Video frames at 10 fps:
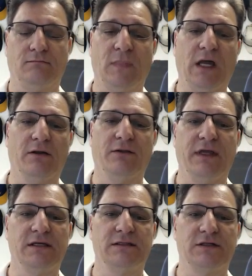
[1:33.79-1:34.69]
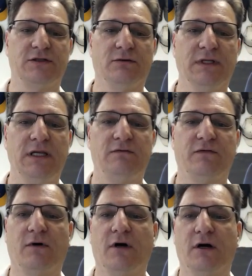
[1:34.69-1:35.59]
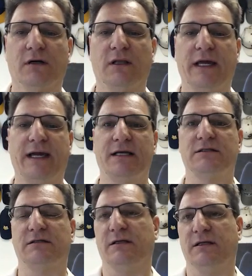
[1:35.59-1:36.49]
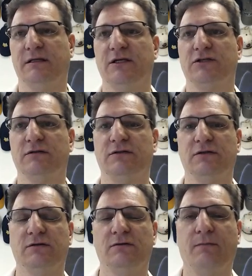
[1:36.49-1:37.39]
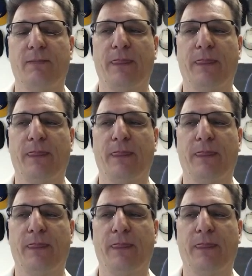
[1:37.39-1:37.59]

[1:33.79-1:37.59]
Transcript: Other things that you'll need for our class, in addition to